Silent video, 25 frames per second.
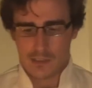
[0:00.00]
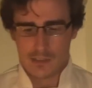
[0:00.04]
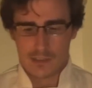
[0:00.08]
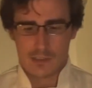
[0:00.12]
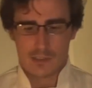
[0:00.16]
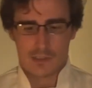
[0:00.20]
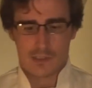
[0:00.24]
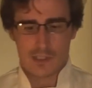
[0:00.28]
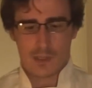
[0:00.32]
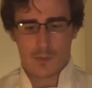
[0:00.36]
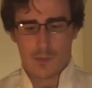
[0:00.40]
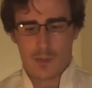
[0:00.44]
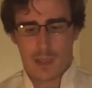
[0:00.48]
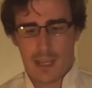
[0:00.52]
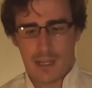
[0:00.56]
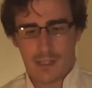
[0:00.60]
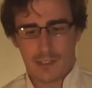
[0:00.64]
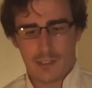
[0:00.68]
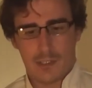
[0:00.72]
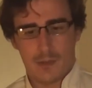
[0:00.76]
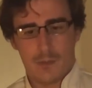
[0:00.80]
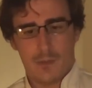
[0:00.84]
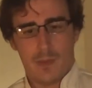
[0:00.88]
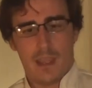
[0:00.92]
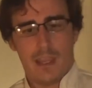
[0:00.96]
some
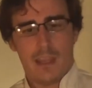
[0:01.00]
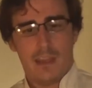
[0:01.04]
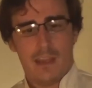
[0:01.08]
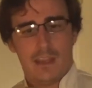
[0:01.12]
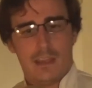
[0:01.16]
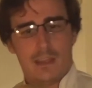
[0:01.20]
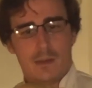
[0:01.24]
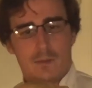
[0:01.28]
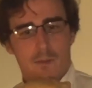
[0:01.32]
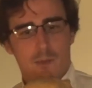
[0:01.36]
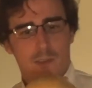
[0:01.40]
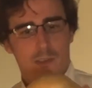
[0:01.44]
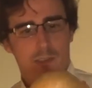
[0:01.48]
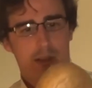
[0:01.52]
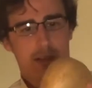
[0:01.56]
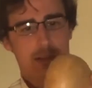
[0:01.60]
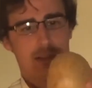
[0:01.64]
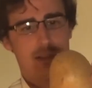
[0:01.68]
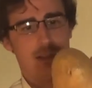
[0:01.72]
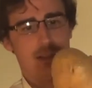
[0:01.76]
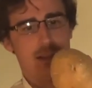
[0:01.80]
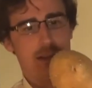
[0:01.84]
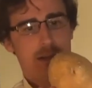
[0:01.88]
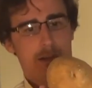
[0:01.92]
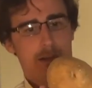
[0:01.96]
ancient Mexican was
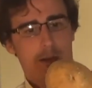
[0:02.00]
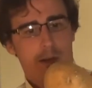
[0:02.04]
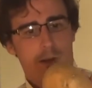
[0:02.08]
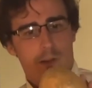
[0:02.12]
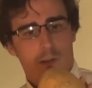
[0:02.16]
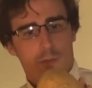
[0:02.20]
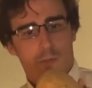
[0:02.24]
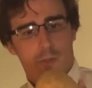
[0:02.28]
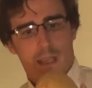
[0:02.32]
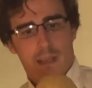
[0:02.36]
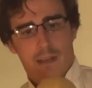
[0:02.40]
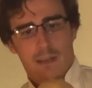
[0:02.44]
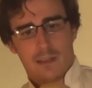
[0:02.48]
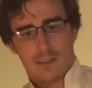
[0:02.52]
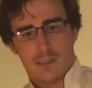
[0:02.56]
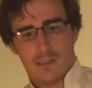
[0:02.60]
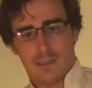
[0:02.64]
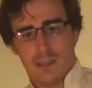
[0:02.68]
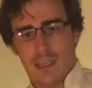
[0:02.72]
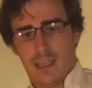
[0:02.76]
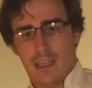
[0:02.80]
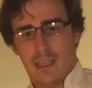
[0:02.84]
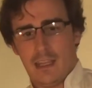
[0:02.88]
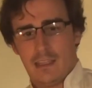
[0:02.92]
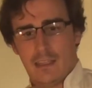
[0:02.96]
just, you know, going about his
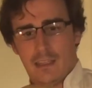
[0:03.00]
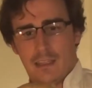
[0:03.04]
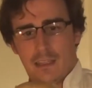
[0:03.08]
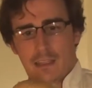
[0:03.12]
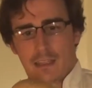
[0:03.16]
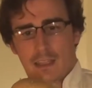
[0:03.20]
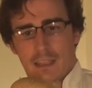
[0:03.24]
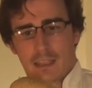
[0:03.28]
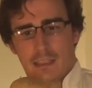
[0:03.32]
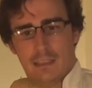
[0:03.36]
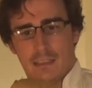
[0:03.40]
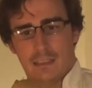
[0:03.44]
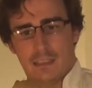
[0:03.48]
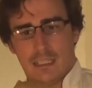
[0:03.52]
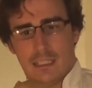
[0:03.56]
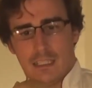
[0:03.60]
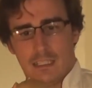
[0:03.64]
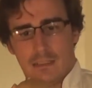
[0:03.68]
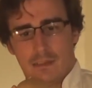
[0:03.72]
day, and then like